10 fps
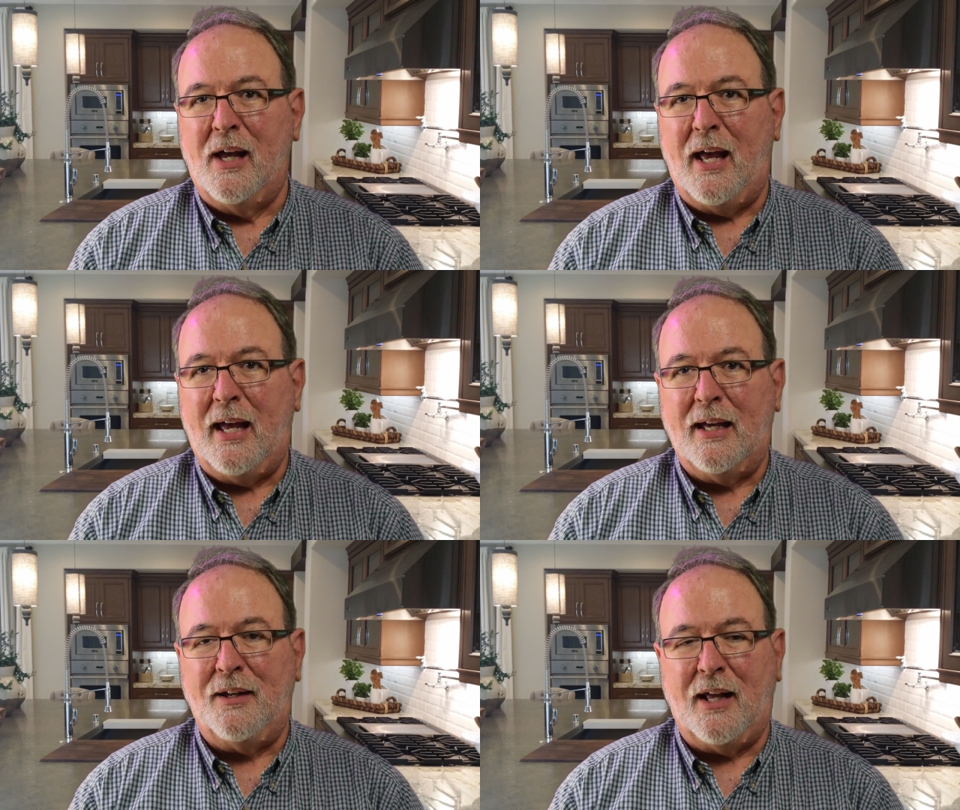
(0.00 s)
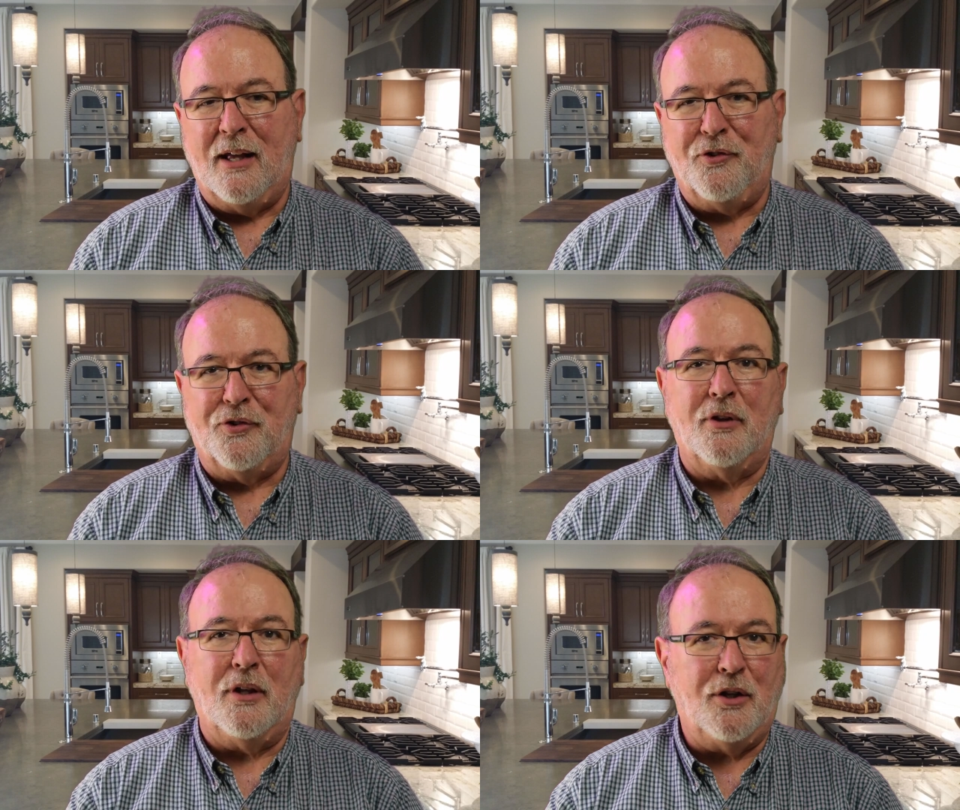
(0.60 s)
And
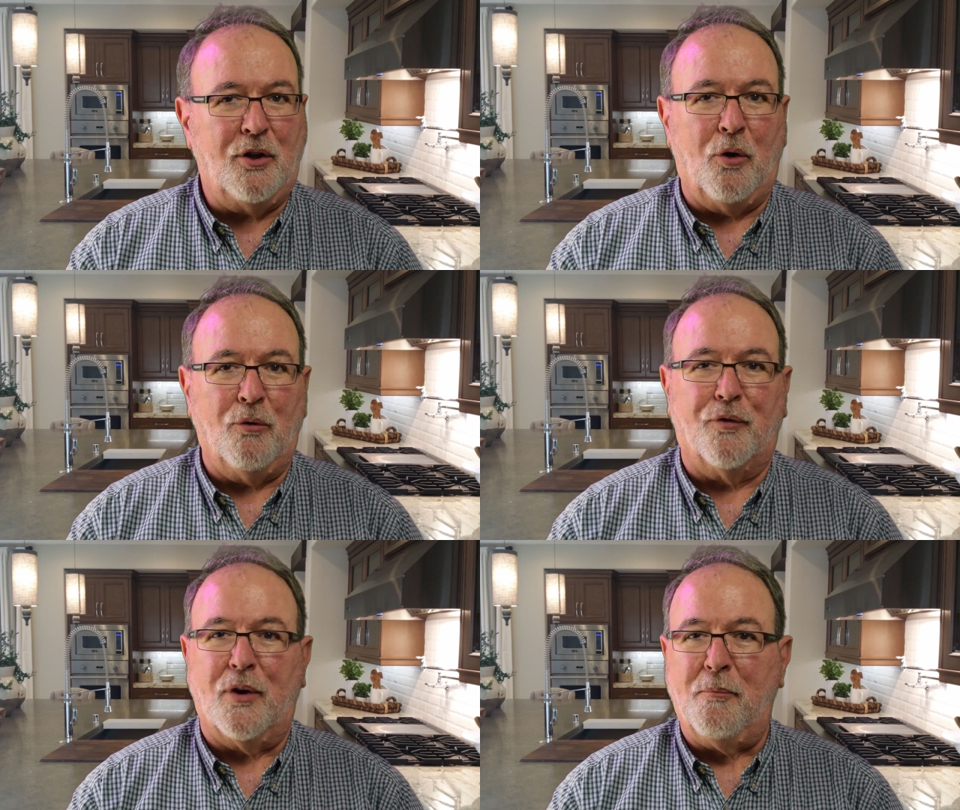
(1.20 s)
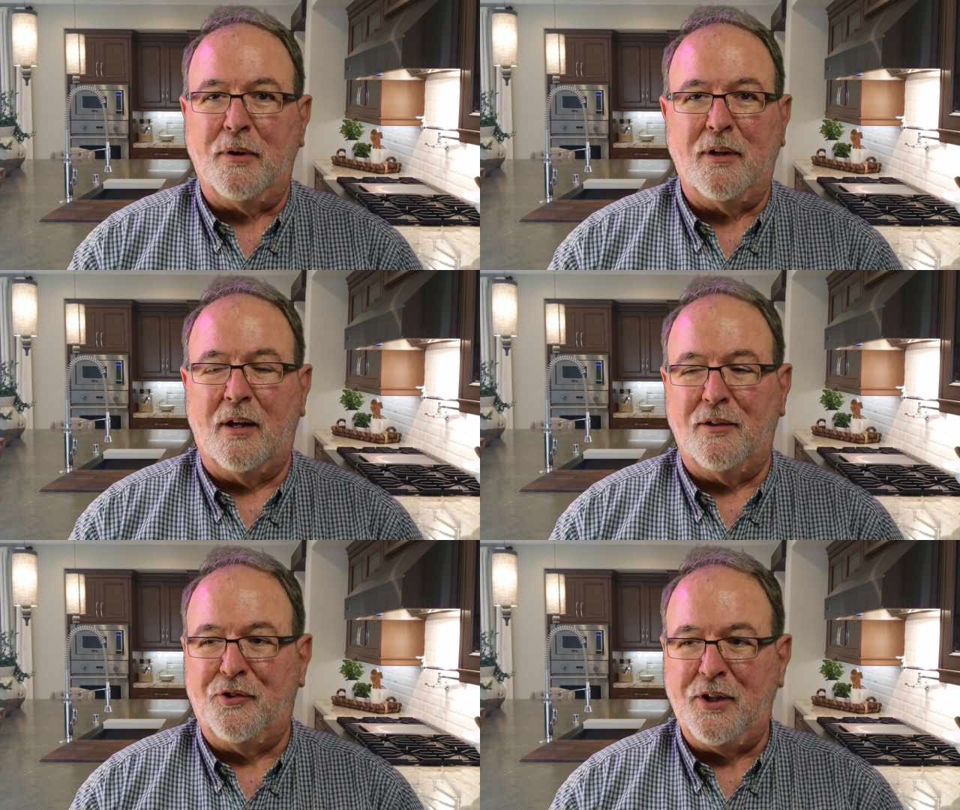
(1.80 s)
as you know from
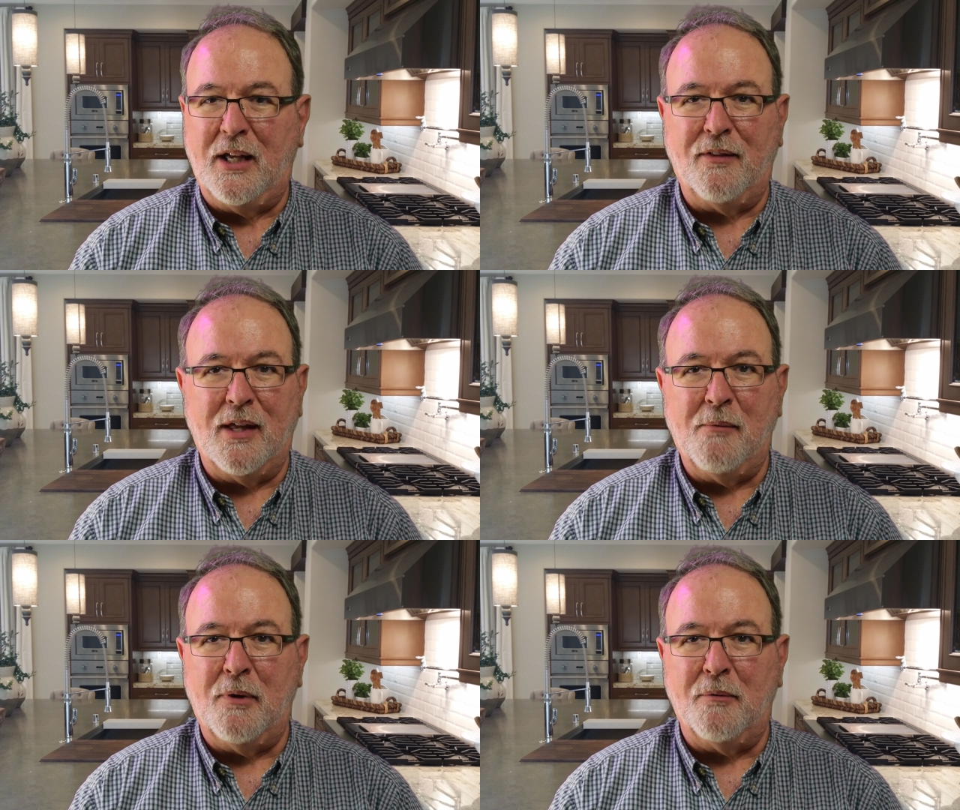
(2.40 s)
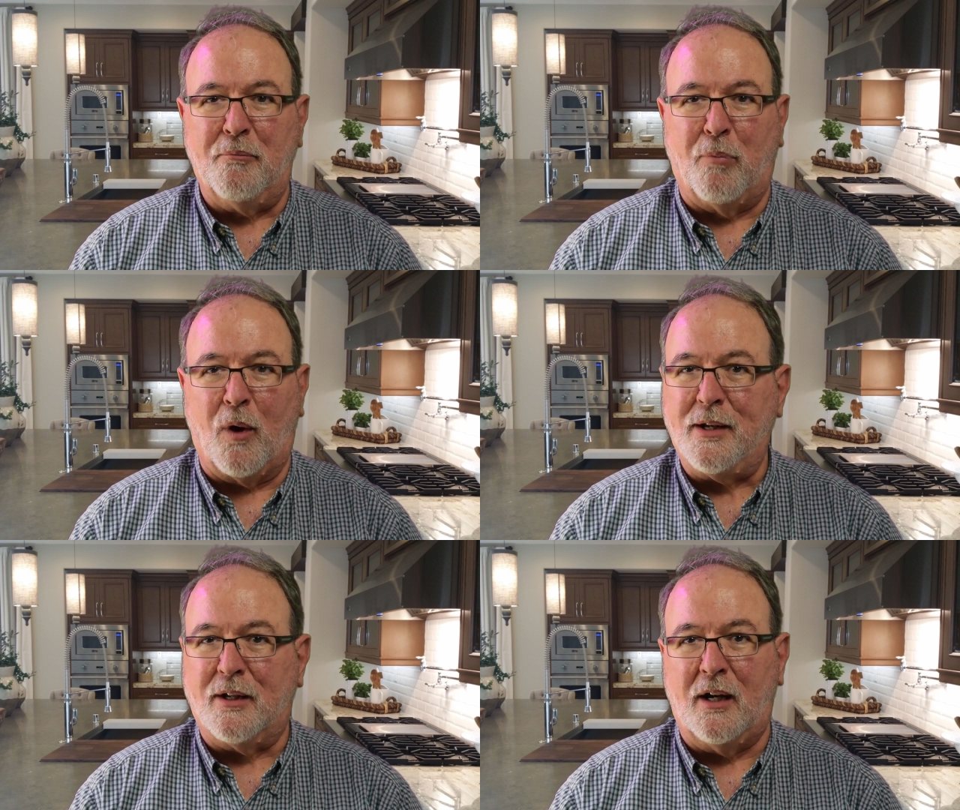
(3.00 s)
seeing them,
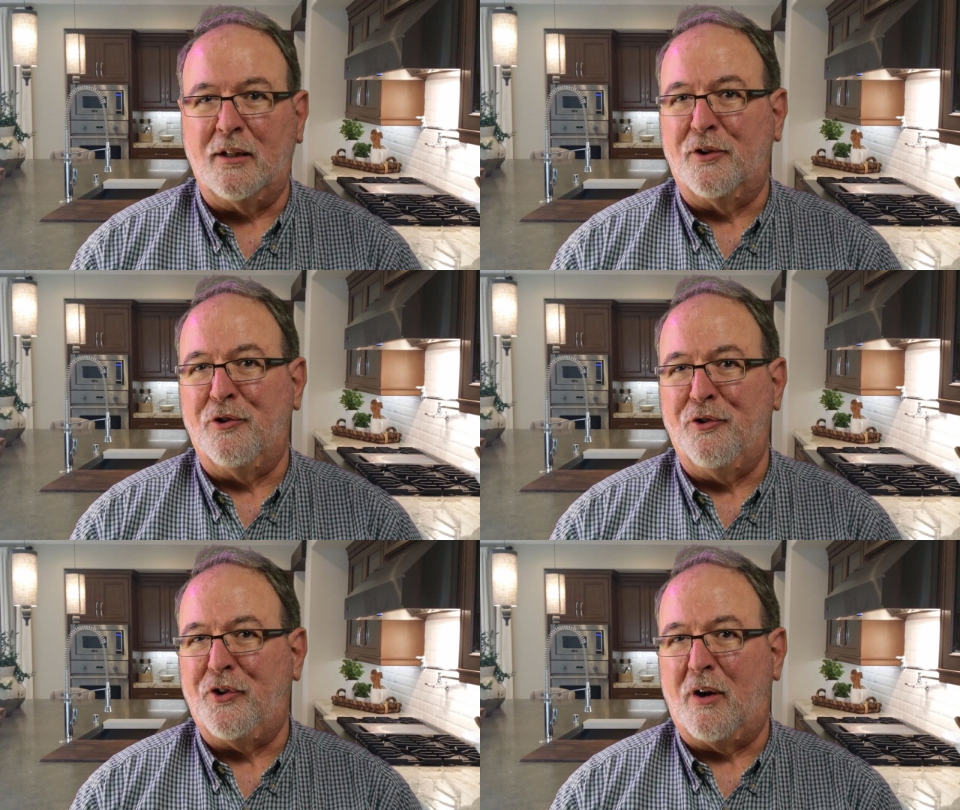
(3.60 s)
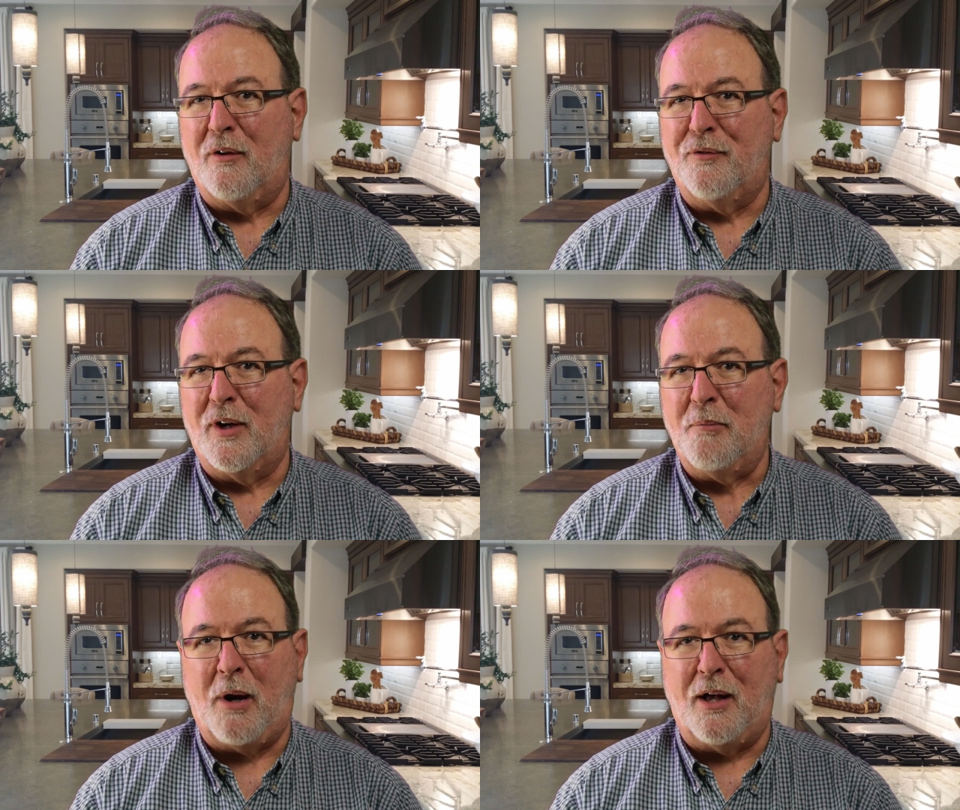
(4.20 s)
bright colors are
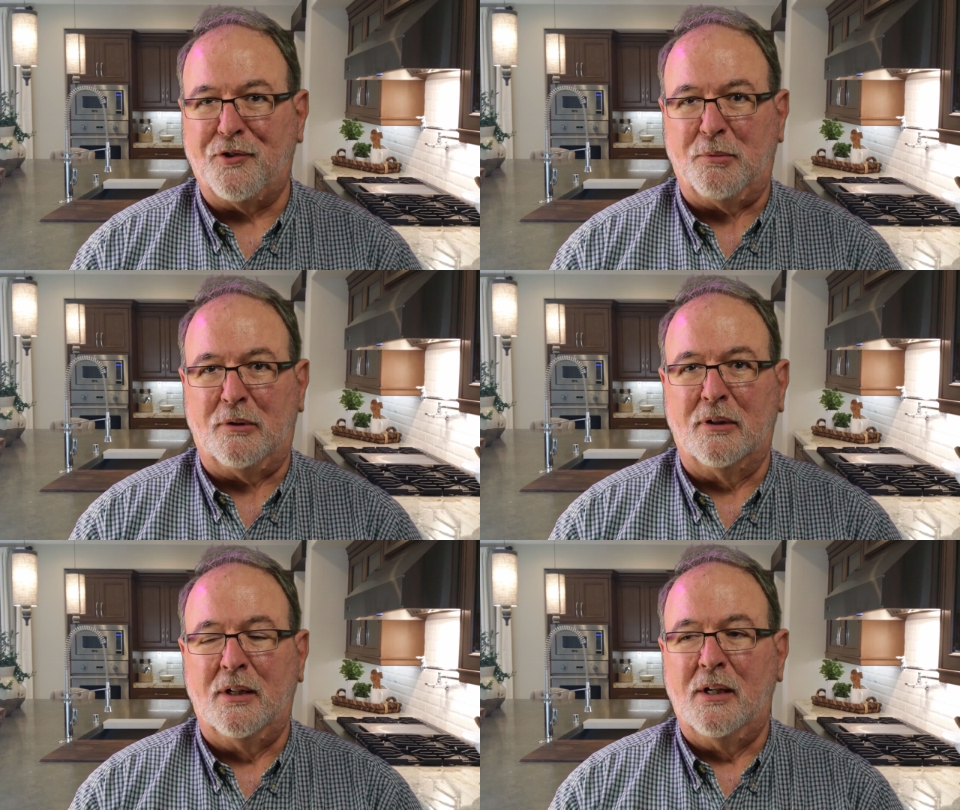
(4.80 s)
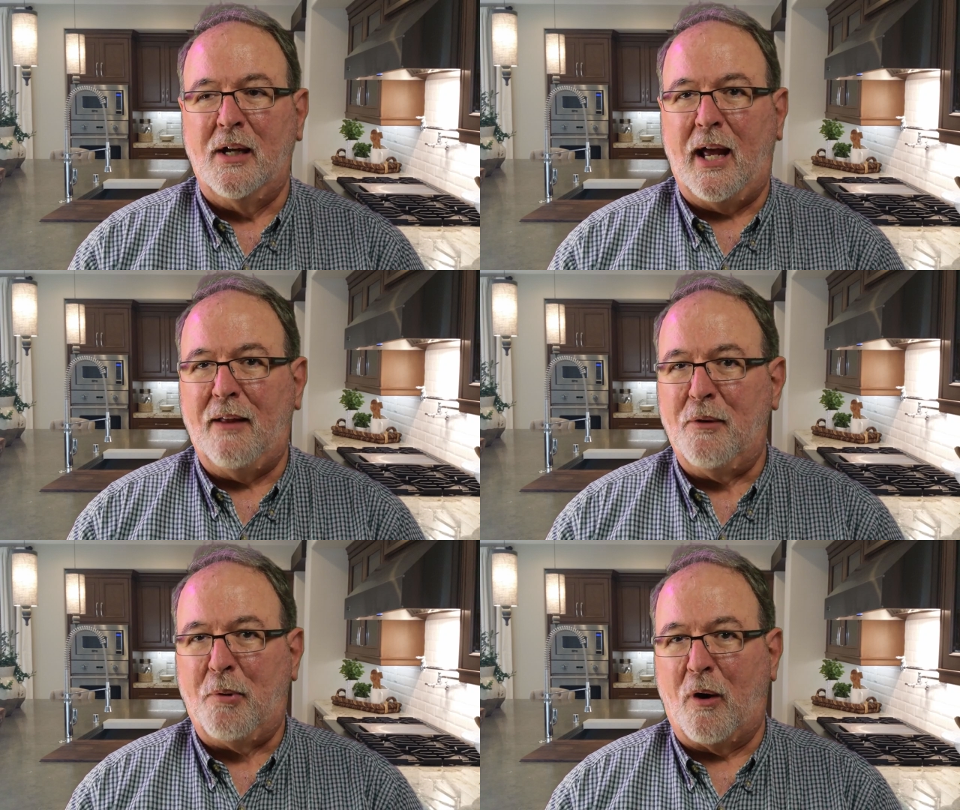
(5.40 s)
very possible,
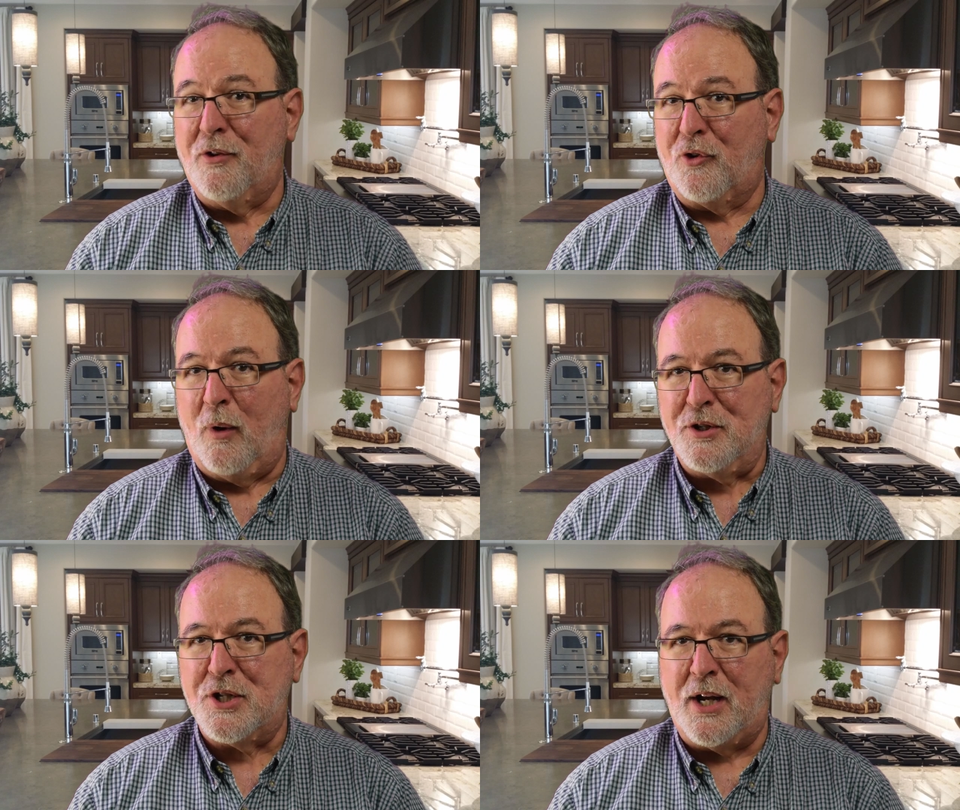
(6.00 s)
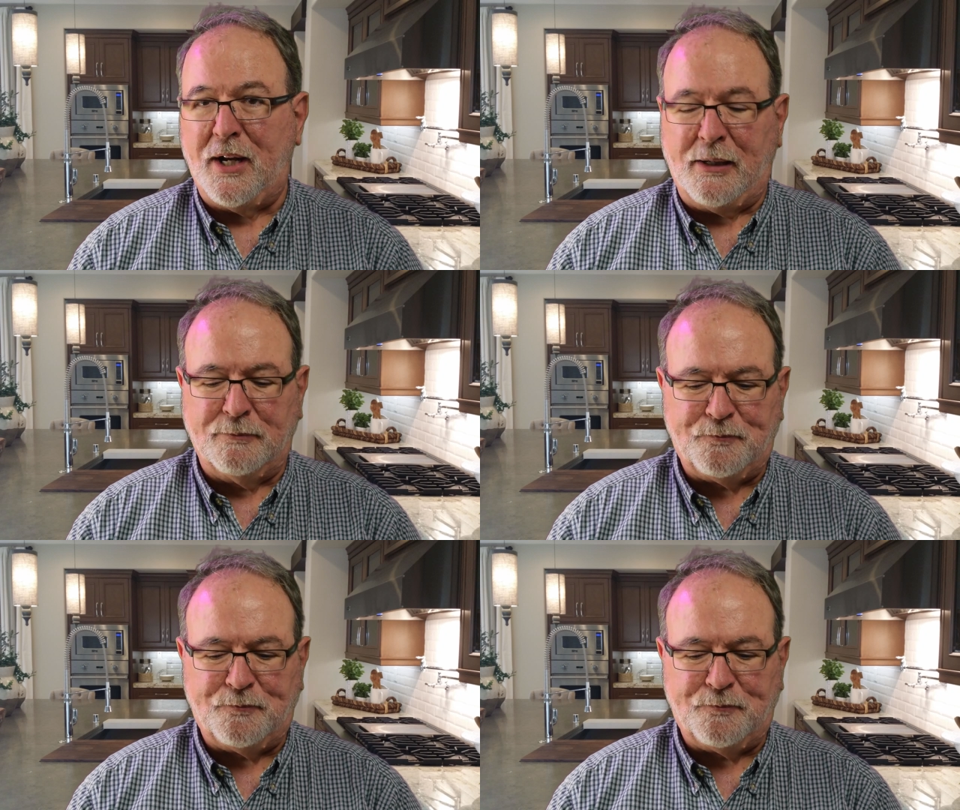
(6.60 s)
and the part is quite shiny.